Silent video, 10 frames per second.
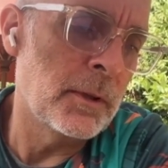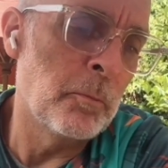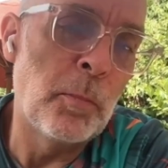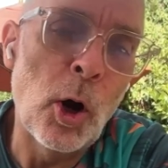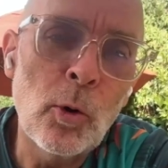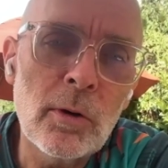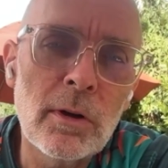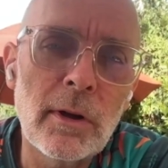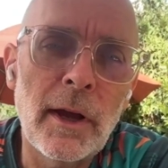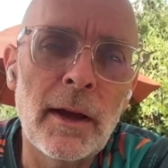boat,
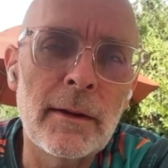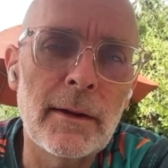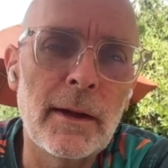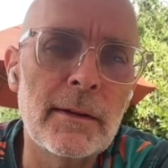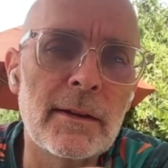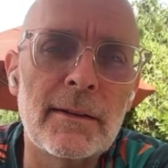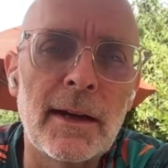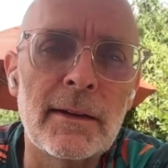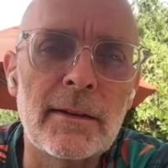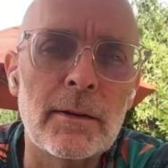and then you
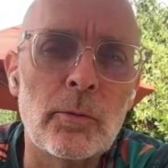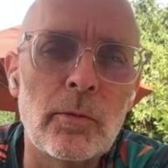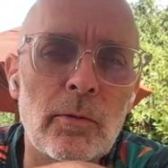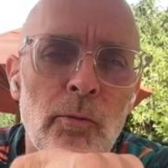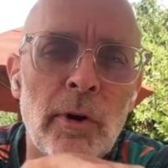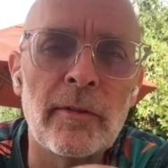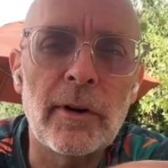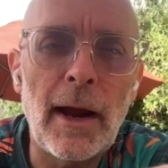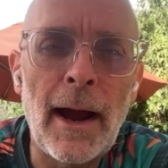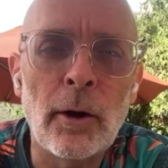take the
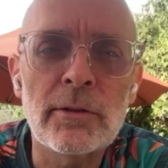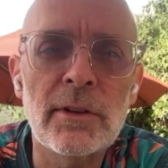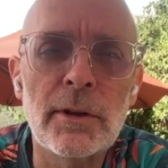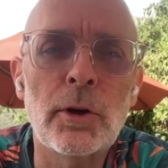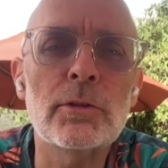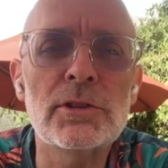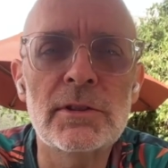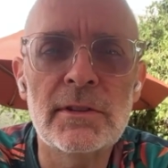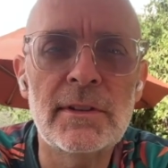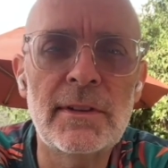river out to the
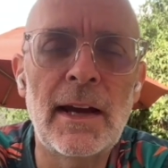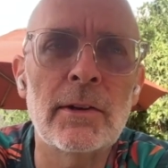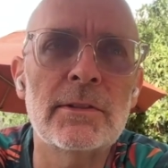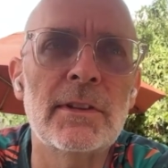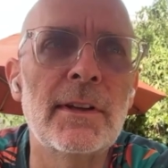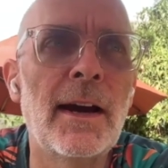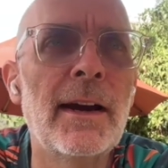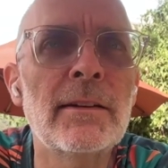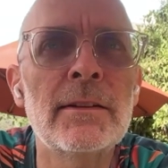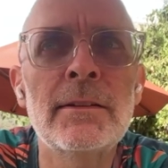ocean, out to the
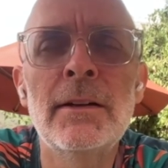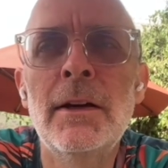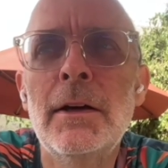island.